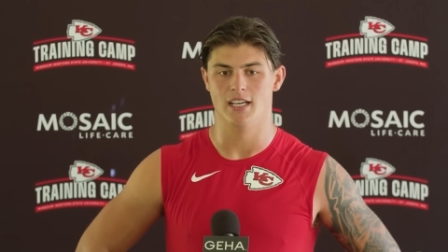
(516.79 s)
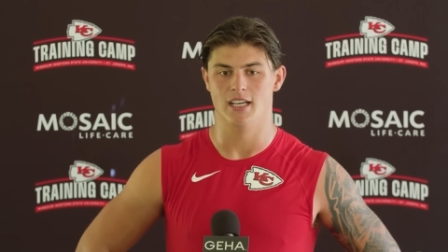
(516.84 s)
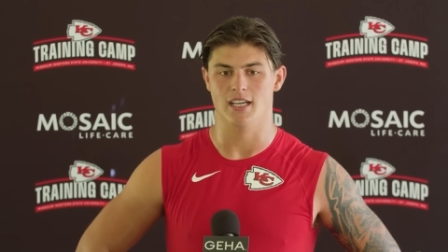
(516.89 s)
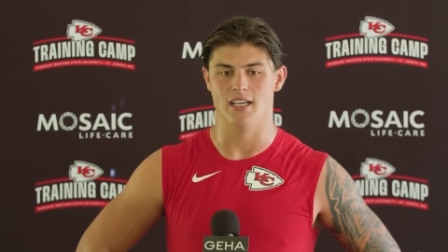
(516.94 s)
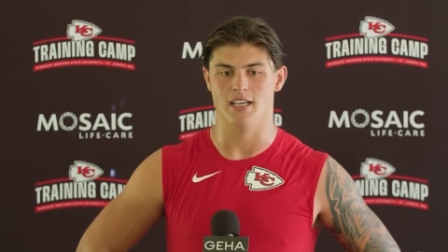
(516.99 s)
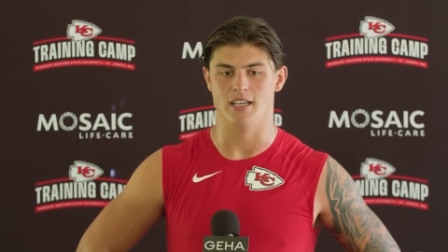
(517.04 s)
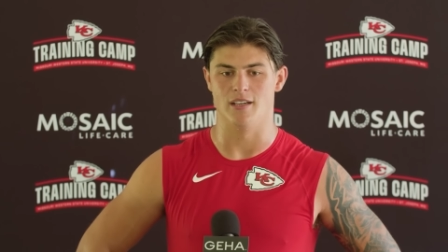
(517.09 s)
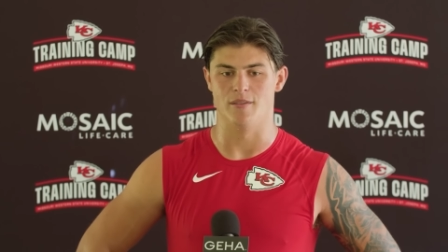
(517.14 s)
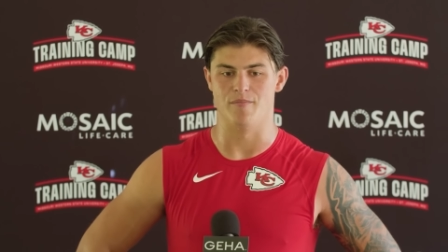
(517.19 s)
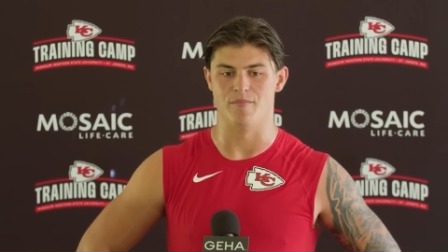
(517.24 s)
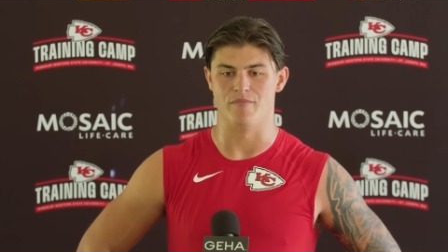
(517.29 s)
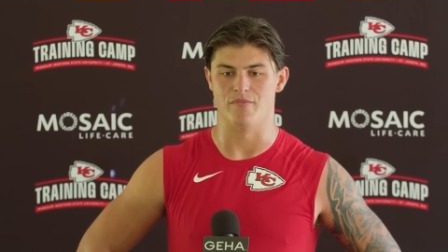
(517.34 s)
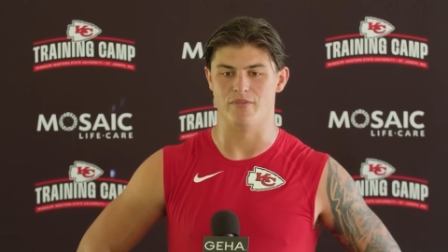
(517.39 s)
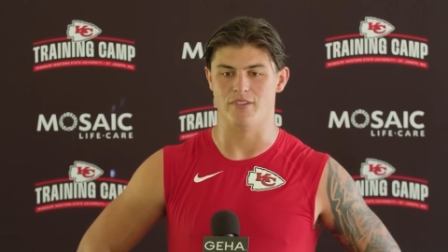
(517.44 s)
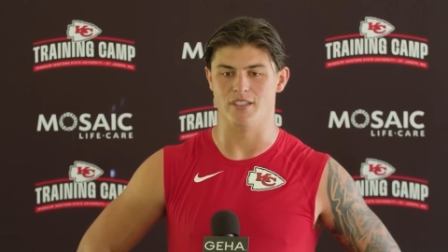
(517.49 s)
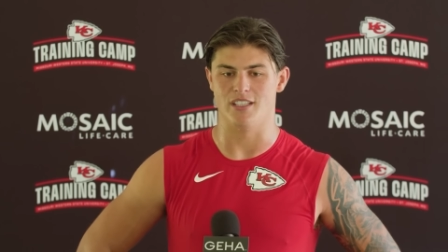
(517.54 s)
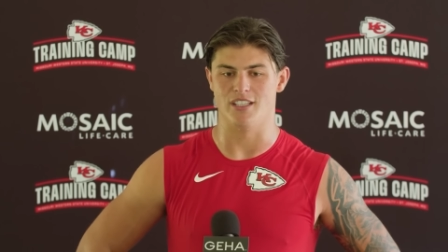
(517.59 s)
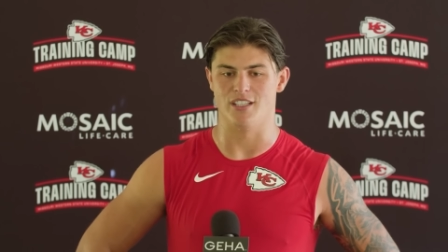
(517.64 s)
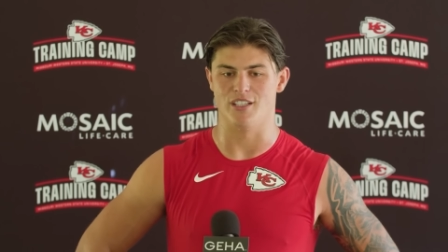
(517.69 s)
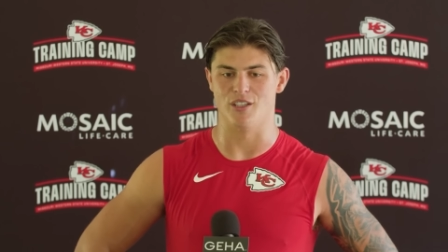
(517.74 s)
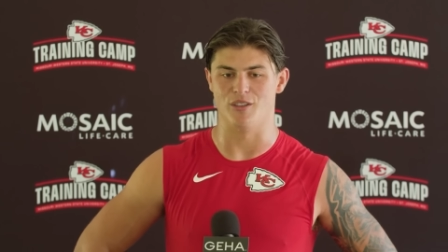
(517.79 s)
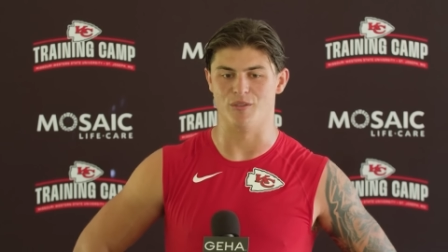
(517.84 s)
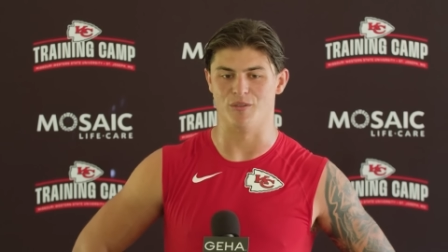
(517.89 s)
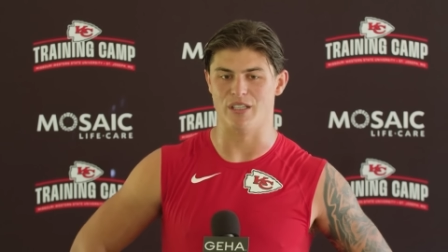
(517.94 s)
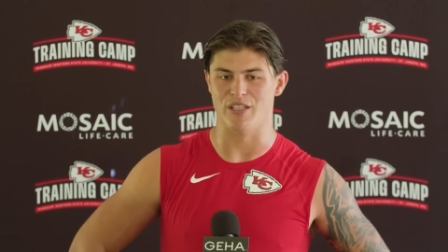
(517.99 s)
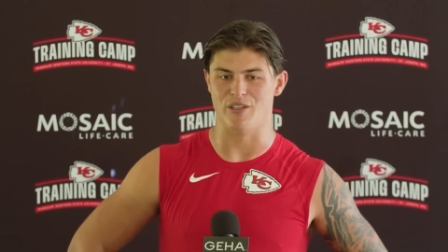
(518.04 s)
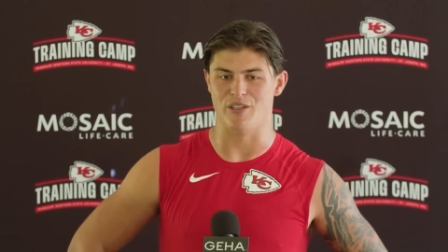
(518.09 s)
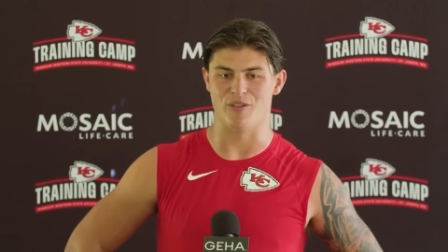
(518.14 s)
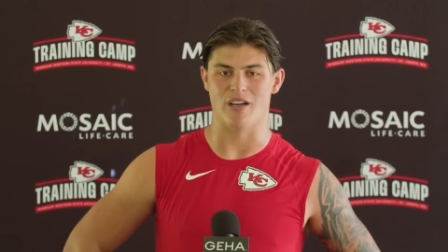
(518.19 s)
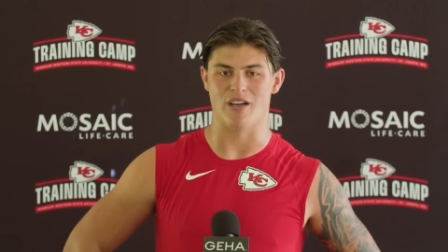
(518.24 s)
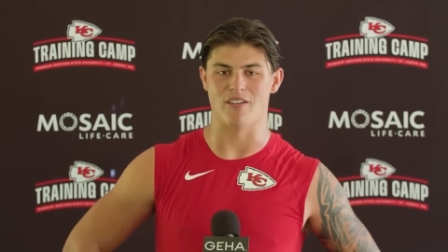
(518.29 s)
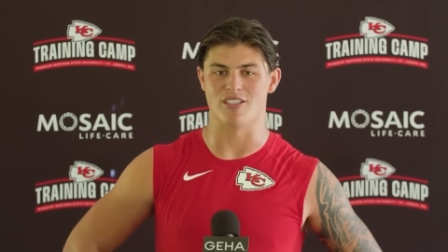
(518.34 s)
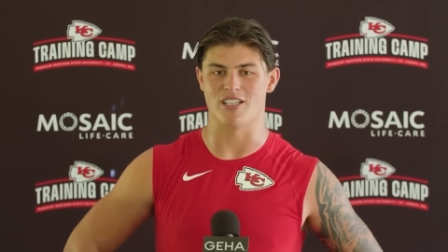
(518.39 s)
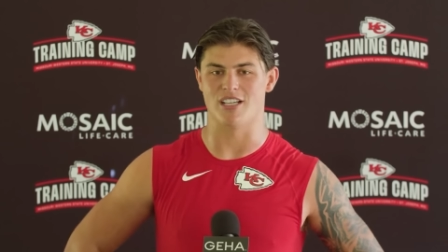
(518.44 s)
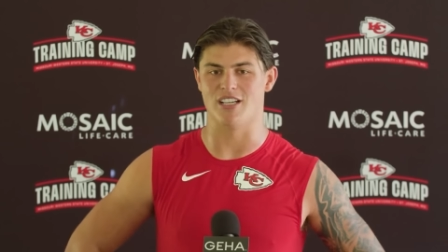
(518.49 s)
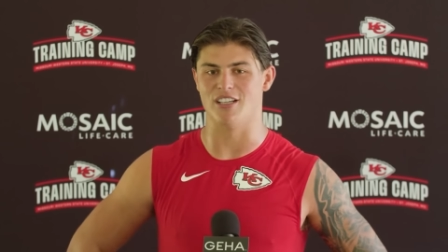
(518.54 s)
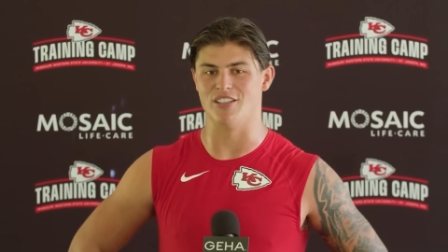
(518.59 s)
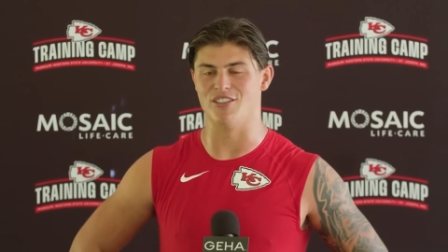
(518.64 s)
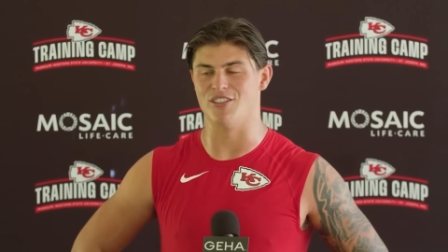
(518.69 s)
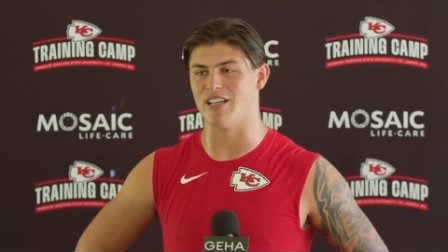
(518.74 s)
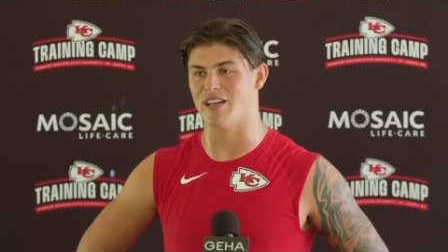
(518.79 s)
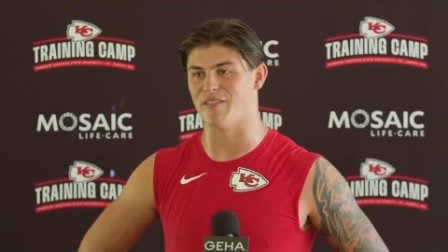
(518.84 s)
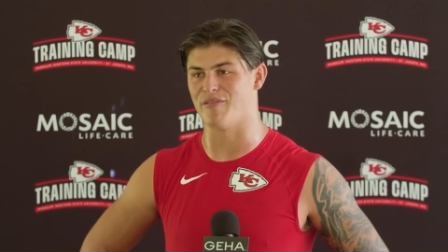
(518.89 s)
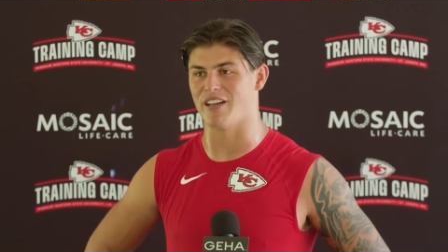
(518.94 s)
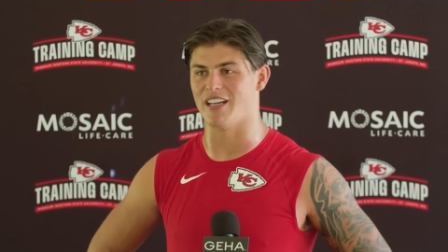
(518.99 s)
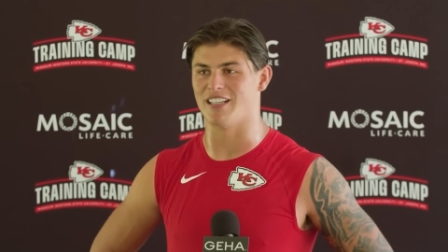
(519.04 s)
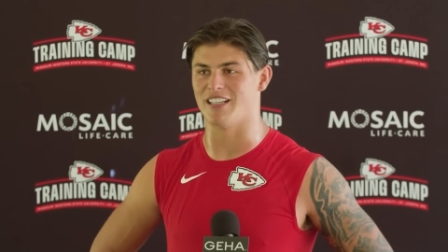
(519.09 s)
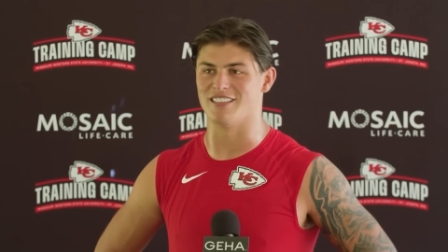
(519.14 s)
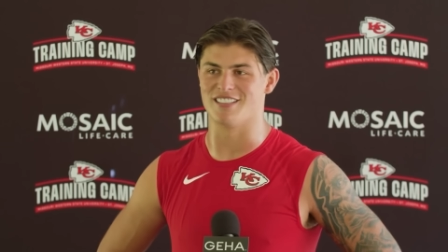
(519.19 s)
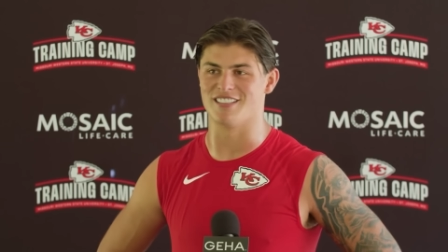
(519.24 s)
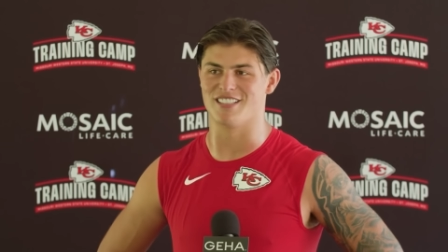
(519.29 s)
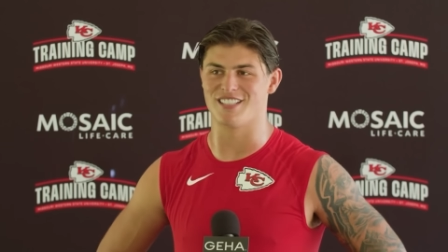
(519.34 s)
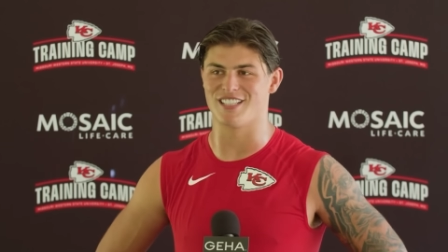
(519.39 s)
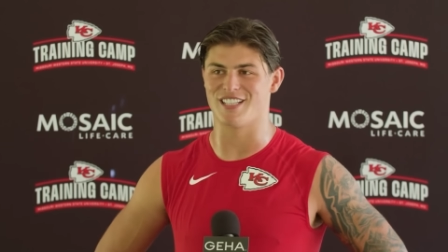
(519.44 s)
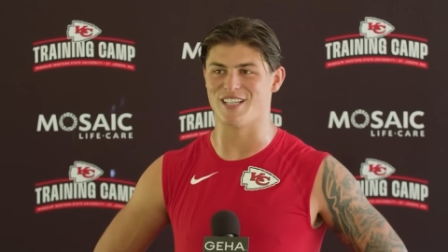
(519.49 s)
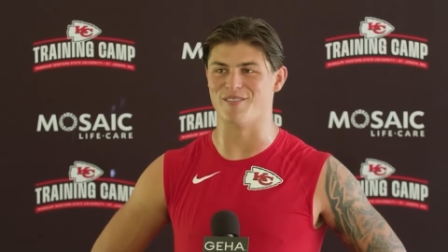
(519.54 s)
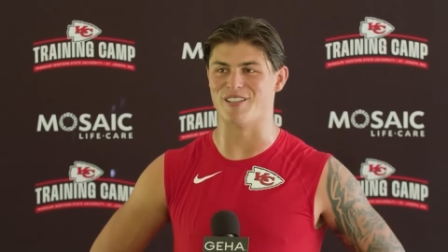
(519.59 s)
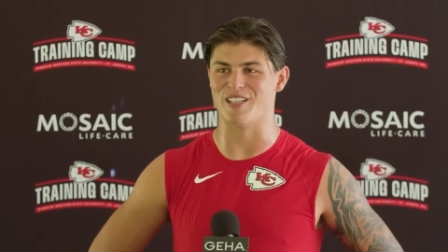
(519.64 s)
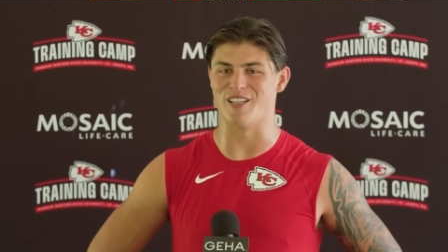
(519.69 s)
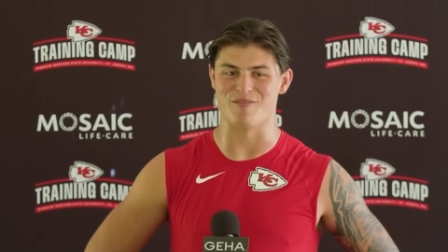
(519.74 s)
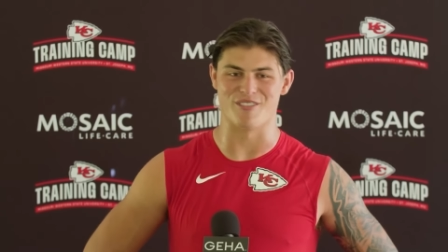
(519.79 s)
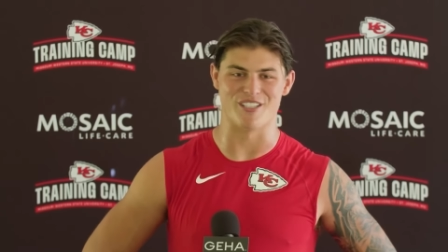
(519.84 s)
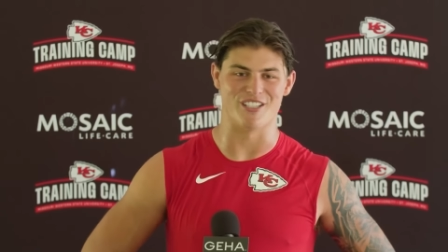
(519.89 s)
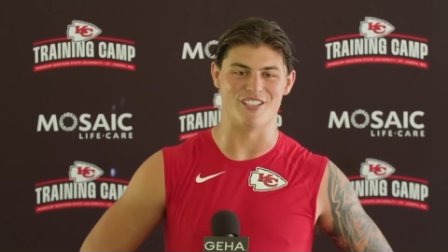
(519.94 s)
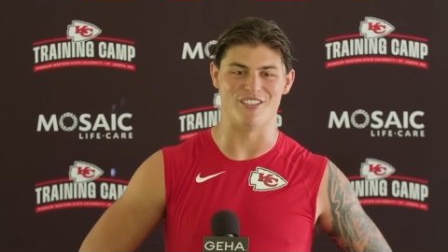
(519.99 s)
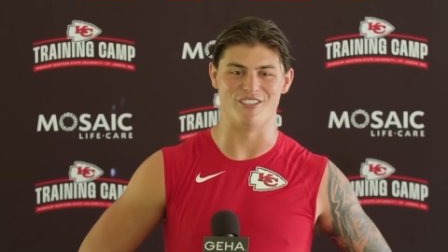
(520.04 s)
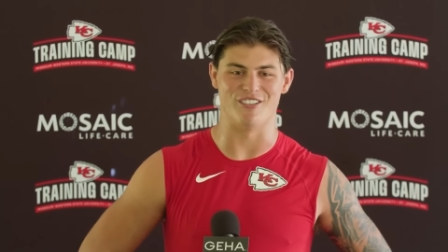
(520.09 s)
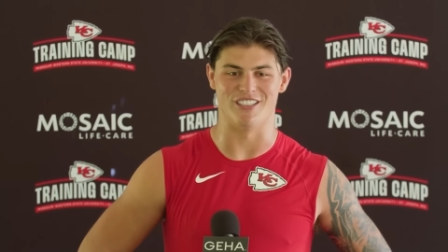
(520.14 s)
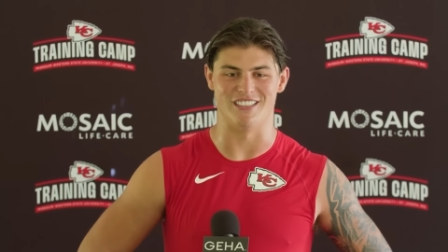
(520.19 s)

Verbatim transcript: Um, you know, when you go outside, you get fans coming up to you,